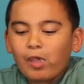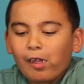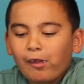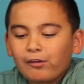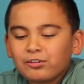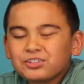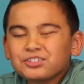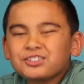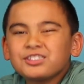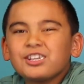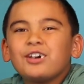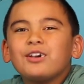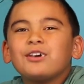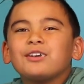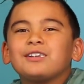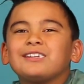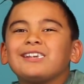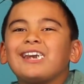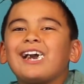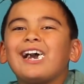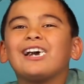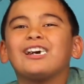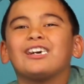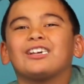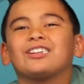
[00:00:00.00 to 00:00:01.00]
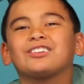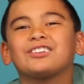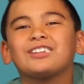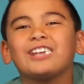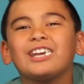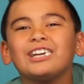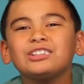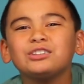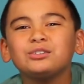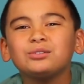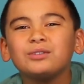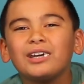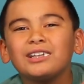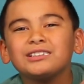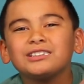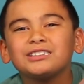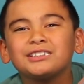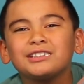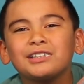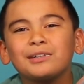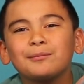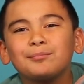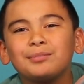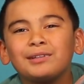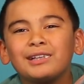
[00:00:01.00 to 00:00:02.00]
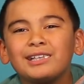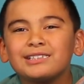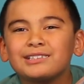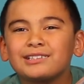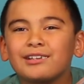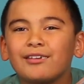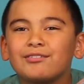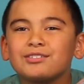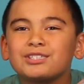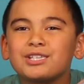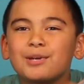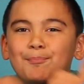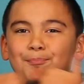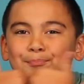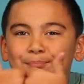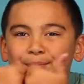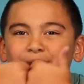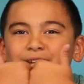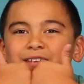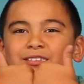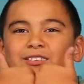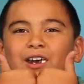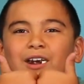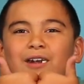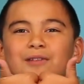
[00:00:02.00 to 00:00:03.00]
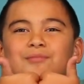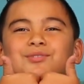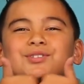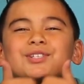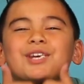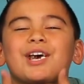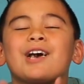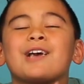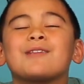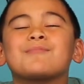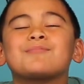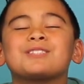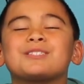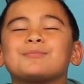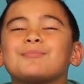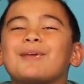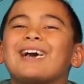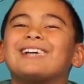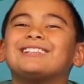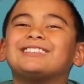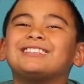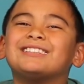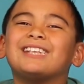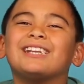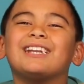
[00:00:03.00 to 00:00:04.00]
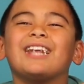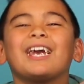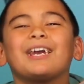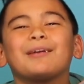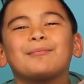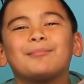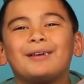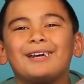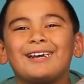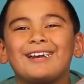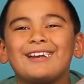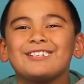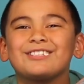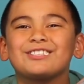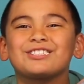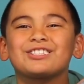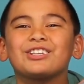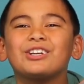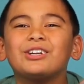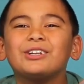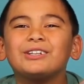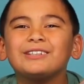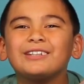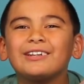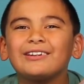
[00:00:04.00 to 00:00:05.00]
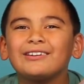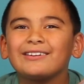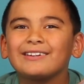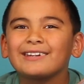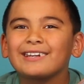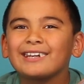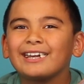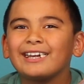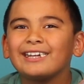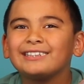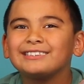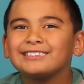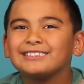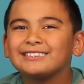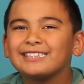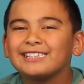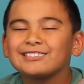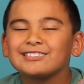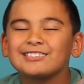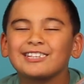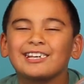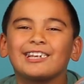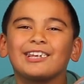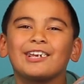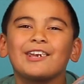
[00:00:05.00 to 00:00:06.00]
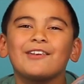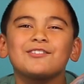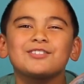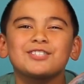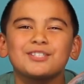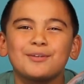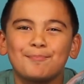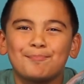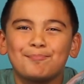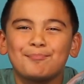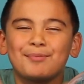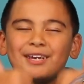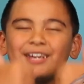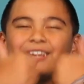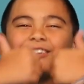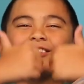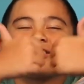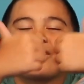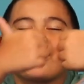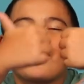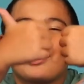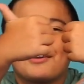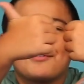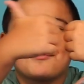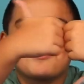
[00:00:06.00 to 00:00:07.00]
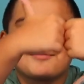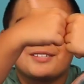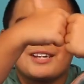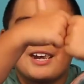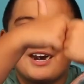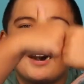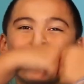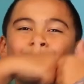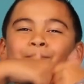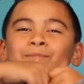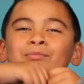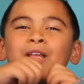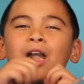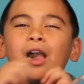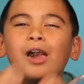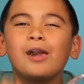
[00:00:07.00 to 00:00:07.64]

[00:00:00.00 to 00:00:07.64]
So yeah, thanks for watching. Please give us a big thumbs up, smash that like button, turn notifications, and give us a big thumbs up.